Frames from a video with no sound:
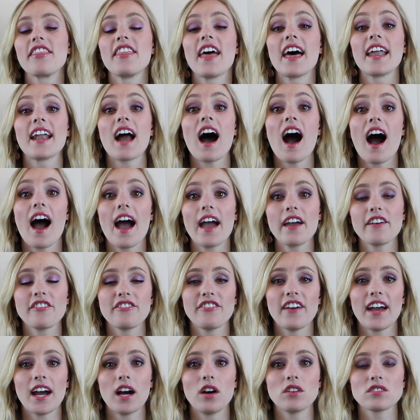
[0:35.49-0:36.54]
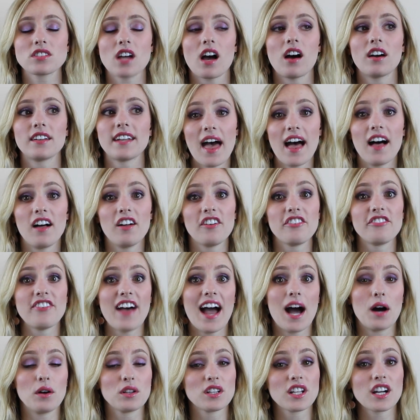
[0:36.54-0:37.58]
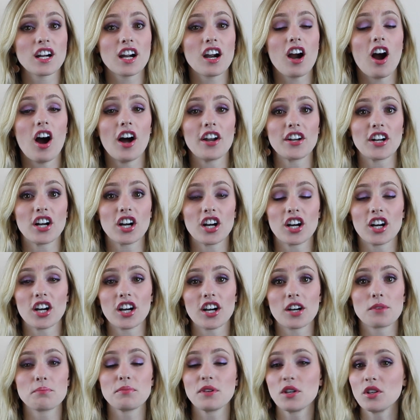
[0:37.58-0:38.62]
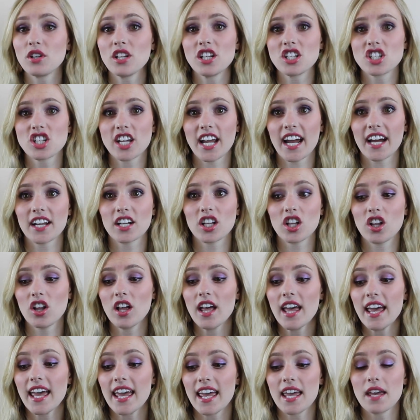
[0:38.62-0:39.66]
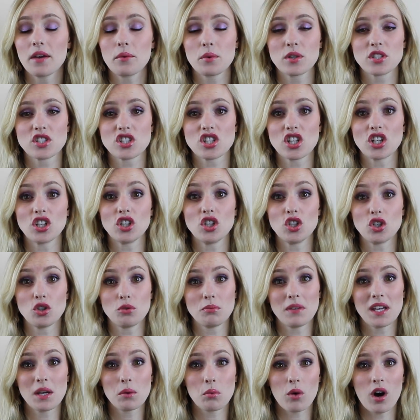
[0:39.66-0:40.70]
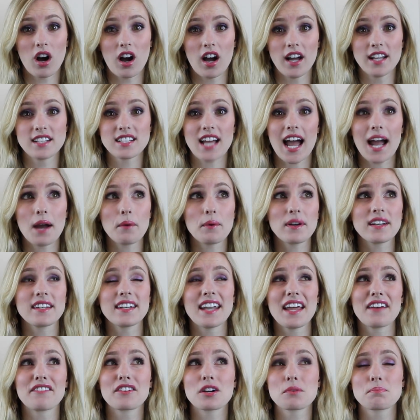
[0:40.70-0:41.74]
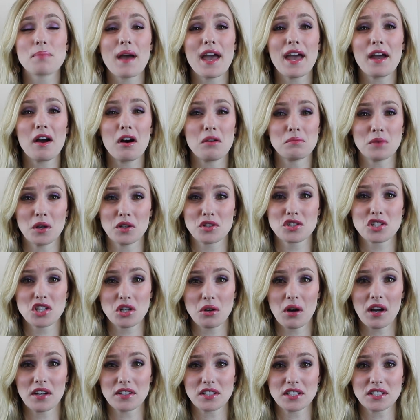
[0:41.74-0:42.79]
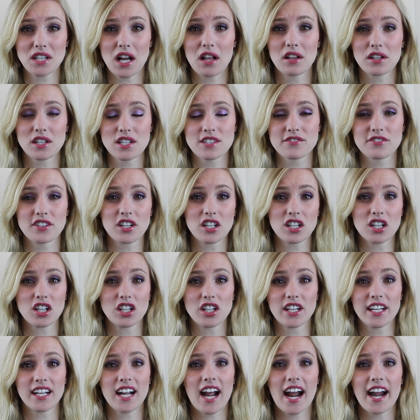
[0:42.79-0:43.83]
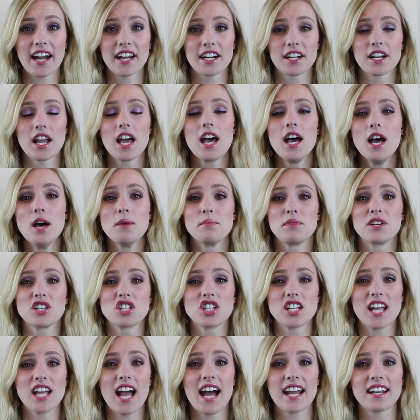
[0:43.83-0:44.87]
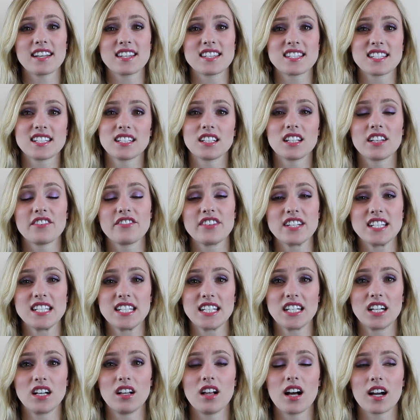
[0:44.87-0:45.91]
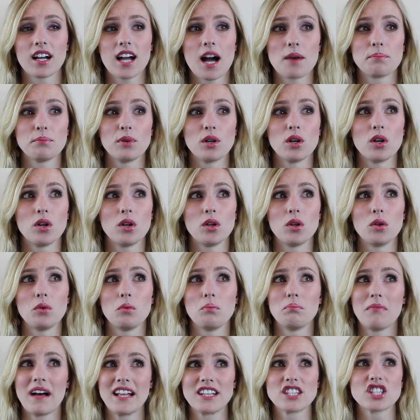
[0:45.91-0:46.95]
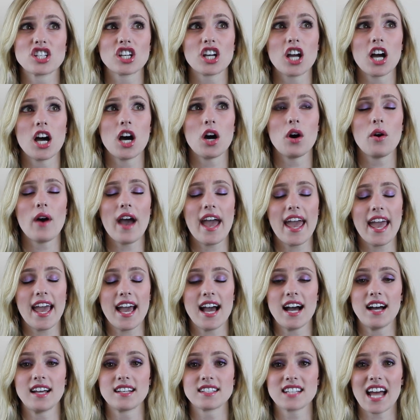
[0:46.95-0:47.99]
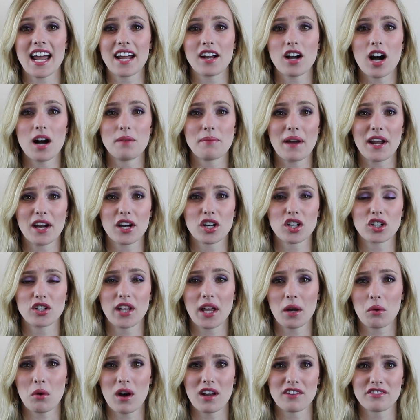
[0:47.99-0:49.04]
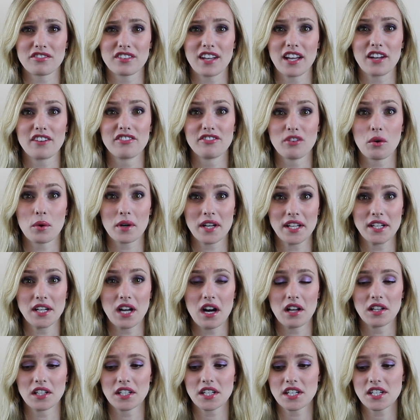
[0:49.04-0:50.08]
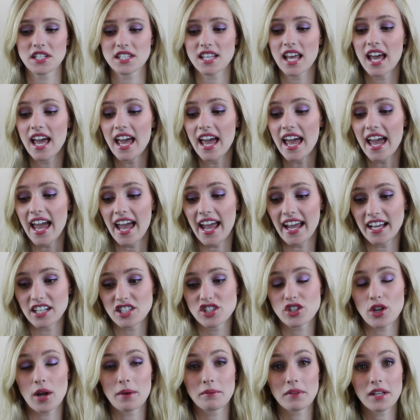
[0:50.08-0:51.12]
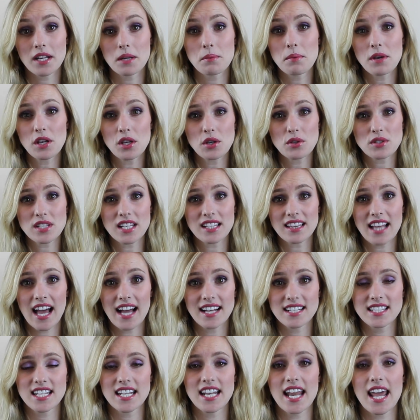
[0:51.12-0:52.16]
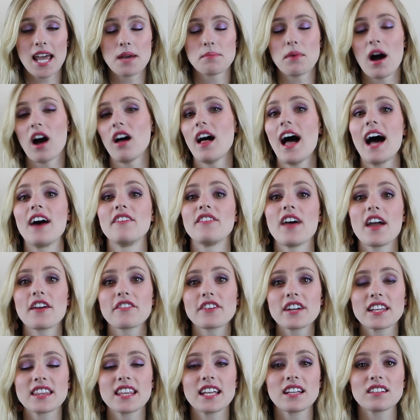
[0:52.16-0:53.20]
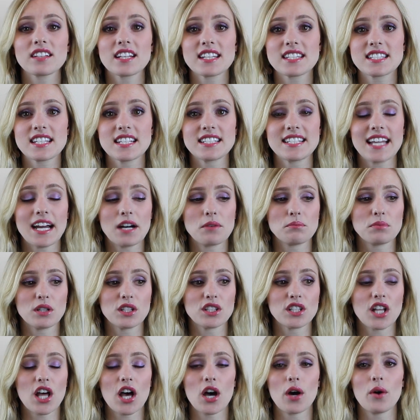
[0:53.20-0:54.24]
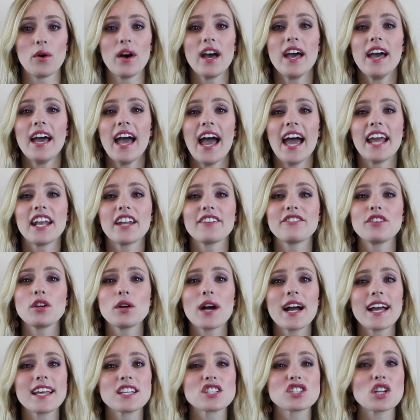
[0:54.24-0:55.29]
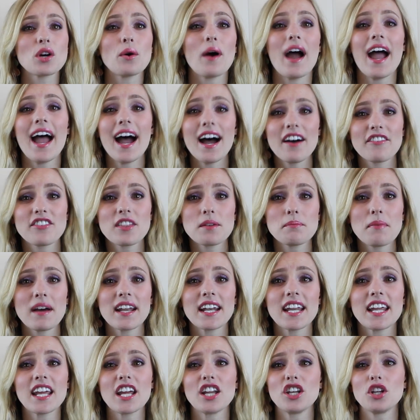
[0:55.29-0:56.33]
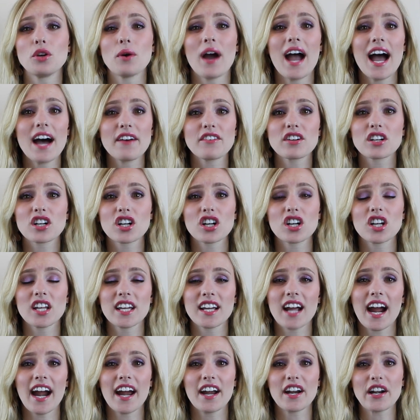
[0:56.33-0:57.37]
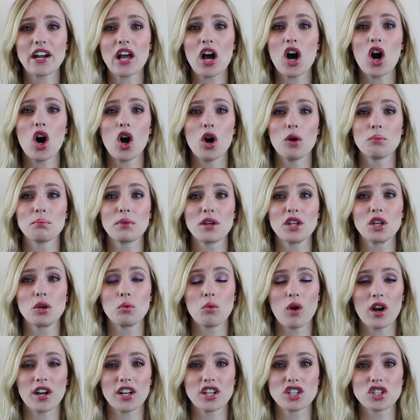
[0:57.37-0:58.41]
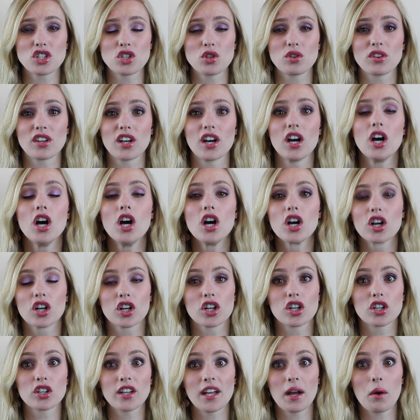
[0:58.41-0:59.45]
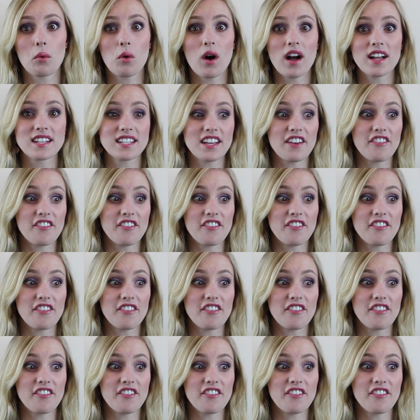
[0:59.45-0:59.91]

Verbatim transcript: that I found on Elle Fowler on her beauty channel. It was the NuMe wand. I would never pay almost $200 for a curling iron, but she had a steal of a deal a couple months ago, and I got my curling wand for like $40, and so I'm going to be using that today, but I'll have everything listed down below. And if you guys don't have the money and you have a curling iron at home but you want to do the curling wand